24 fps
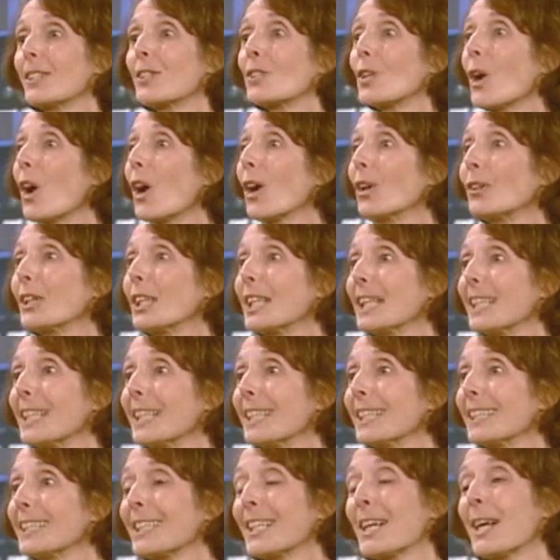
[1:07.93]

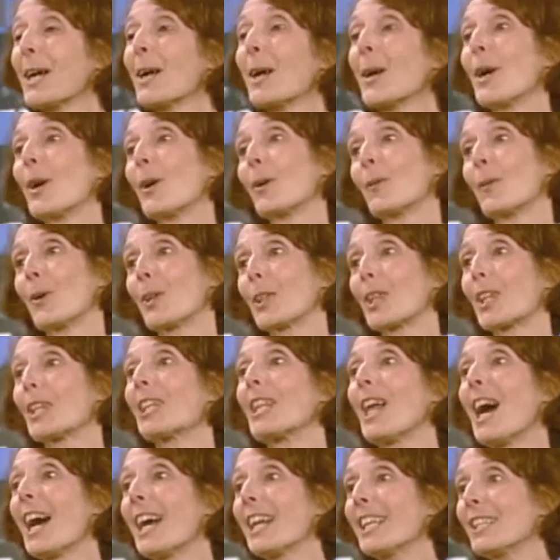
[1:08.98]
Sorry. What the
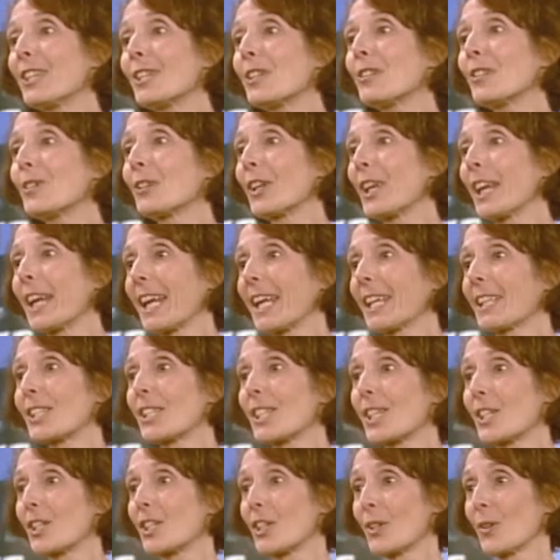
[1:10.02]
lines in your hands
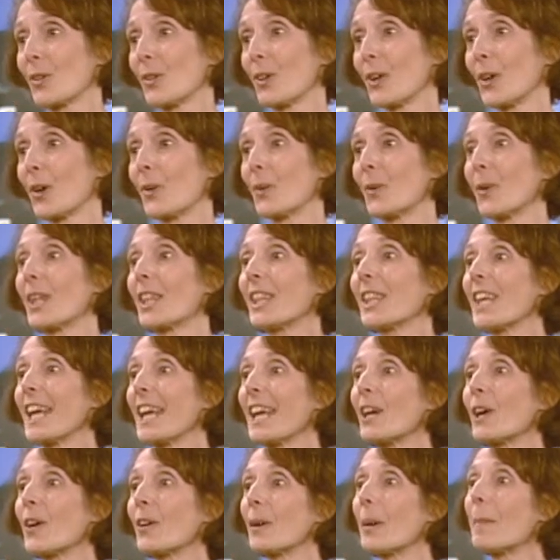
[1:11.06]
do, though,
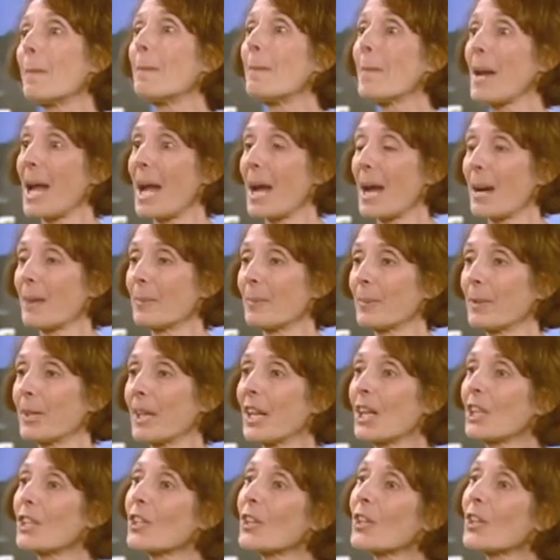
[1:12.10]
they are a map
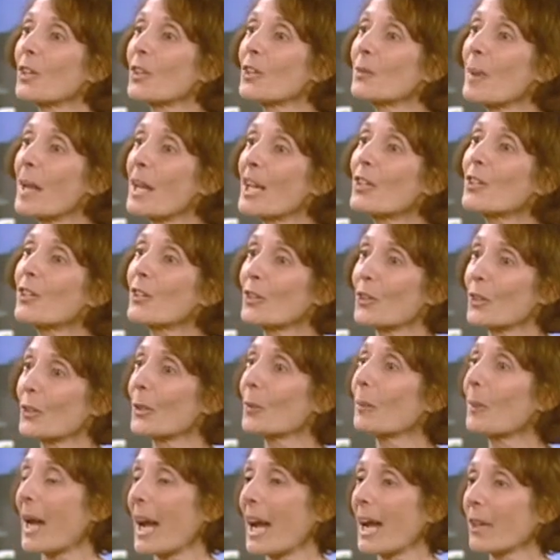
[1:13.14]
to the major
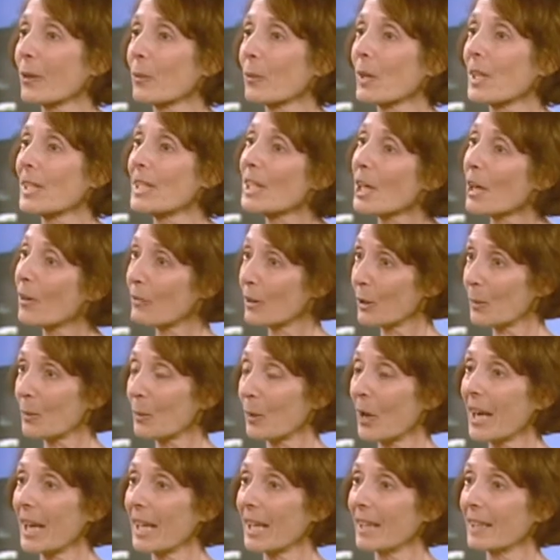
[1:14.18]
neural pathways of your
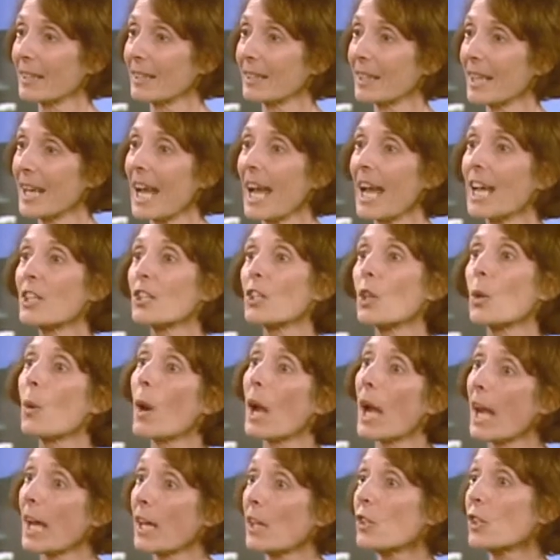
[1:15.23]
brain. And so
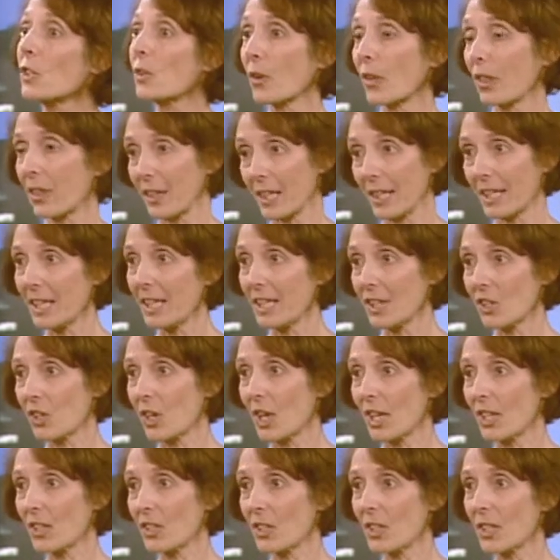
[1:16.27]
as your thinking
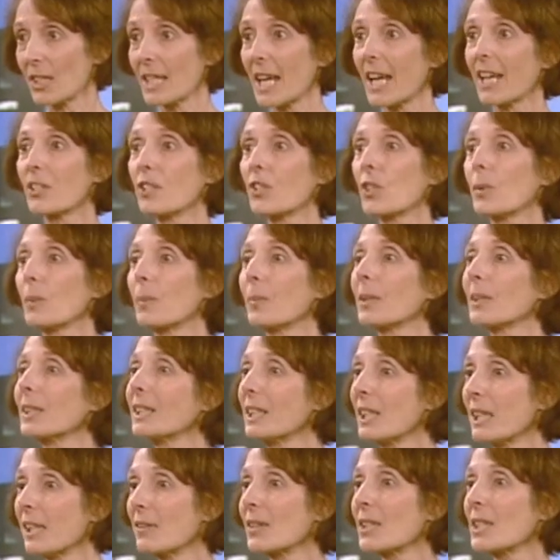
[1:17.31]
changes, as your
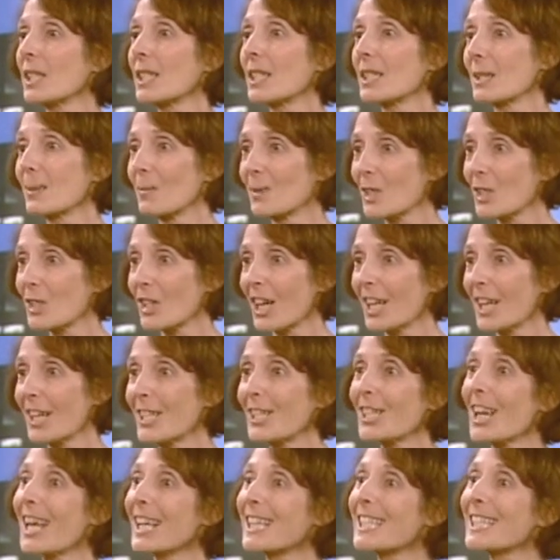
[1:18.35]
belief systems
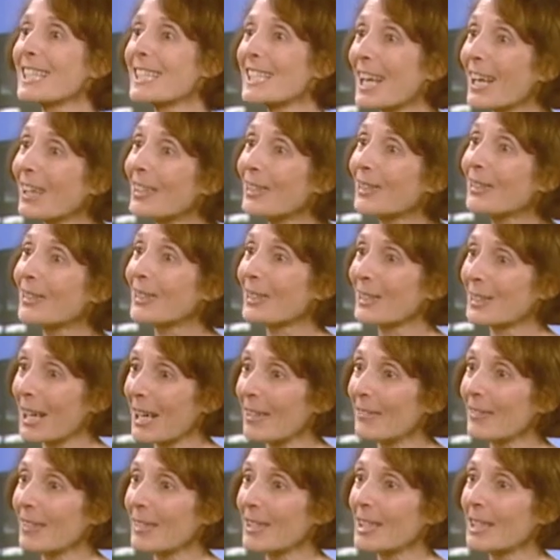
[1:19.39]
change at a cellular
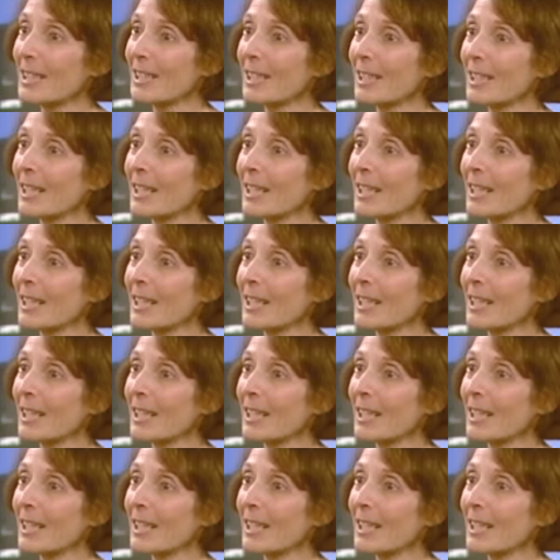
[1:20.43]
level,